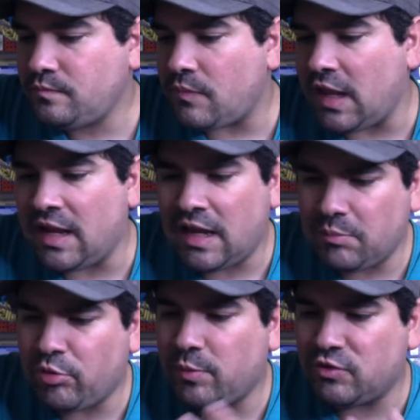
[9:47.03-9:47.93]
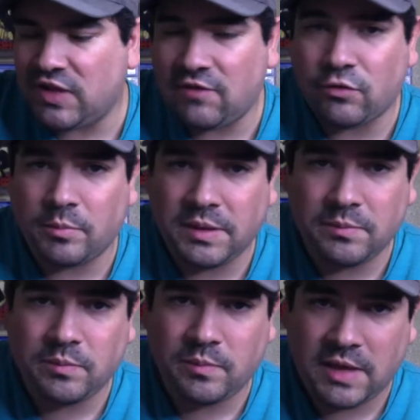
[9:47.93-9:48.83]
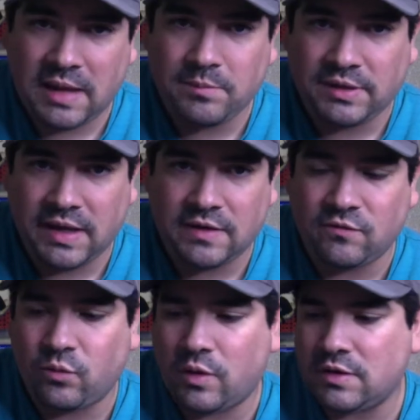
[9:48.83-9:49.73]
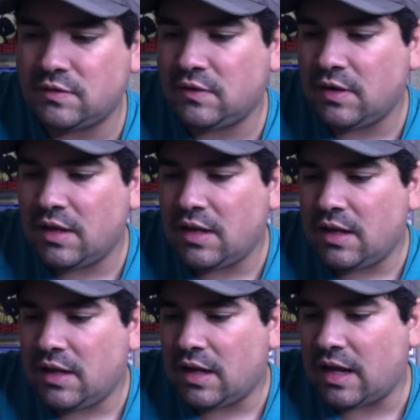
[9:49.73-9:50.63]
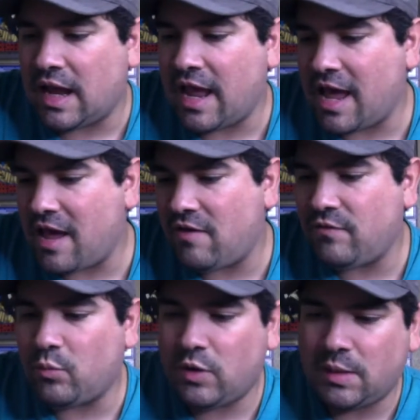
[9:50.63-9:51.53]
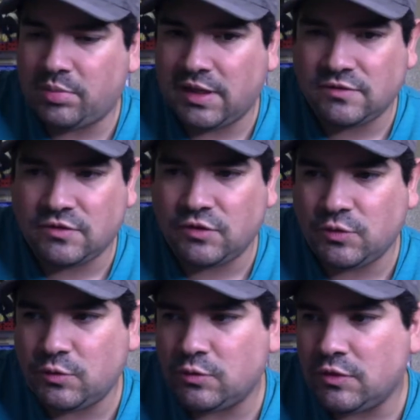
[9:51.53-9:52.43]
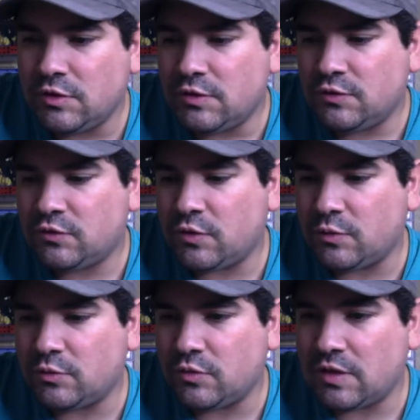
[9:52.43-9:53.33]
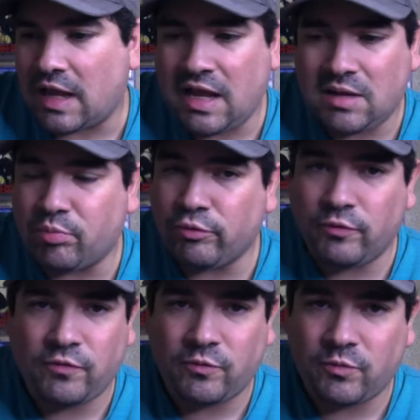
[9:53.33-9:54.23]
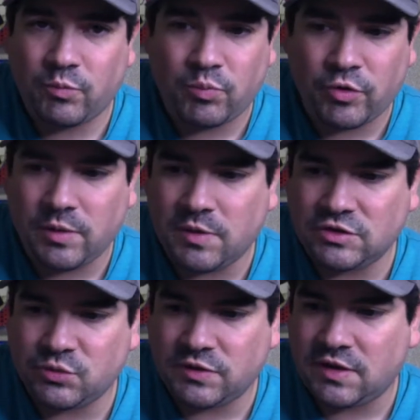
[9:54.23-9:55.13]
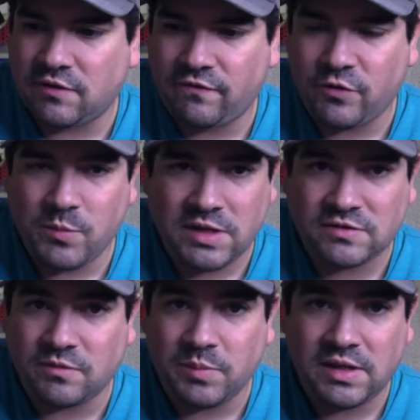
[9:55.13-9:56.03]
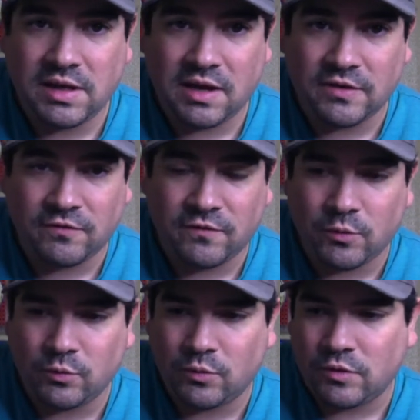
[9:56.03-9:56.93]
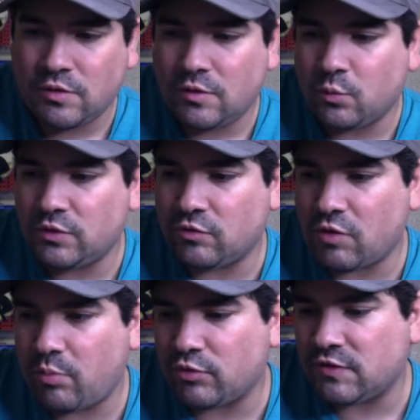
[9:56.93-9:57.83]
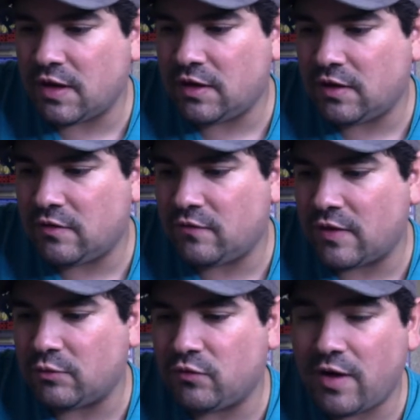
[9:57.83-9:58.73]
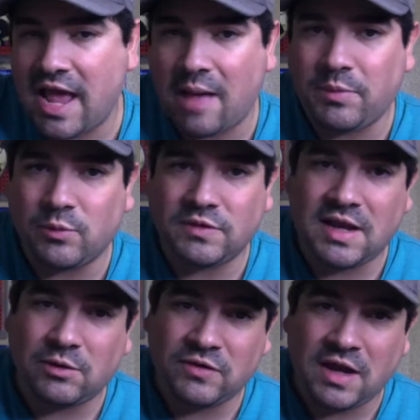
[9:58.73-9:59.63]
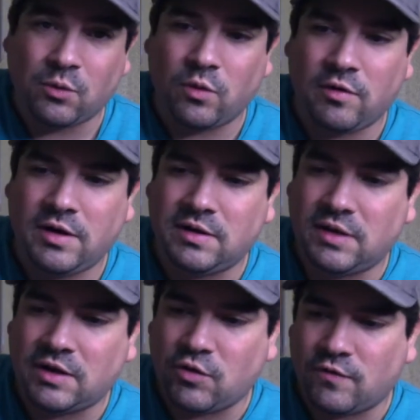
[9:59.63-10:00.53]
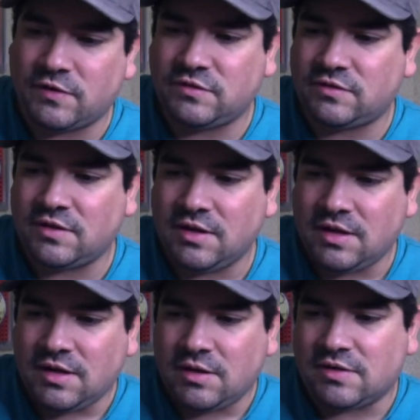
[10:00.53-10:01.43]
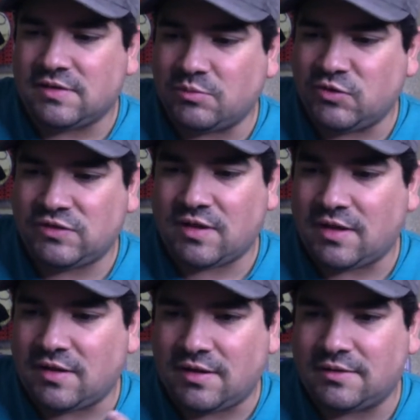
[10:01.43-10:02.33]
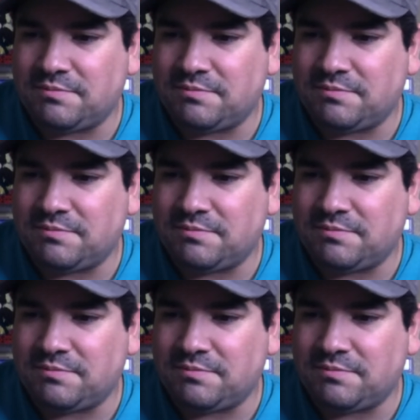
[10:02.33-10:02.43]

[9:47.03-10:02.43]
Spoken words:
and I pretty much gave her a big game plan of what I have and what I plan to do. So I got approved pretty much within the few minutes of being on the phone with the representative. I was very happy with that. I was kind of worried and nervous because I'm just like I'm